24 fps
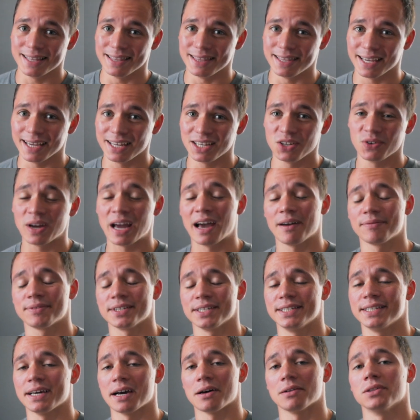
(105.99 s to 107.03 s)
then you have
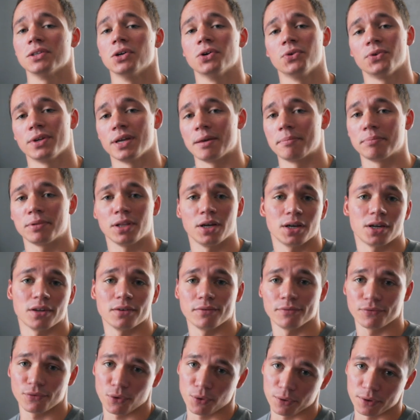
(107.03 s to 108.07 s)
to download a
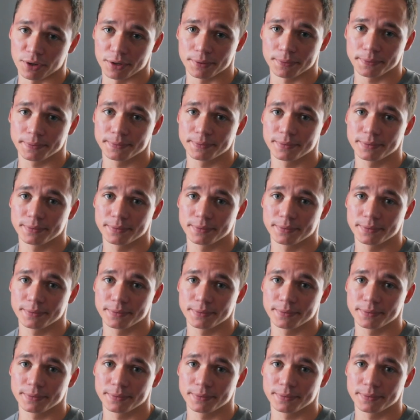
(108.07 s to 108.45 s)
plugin for it.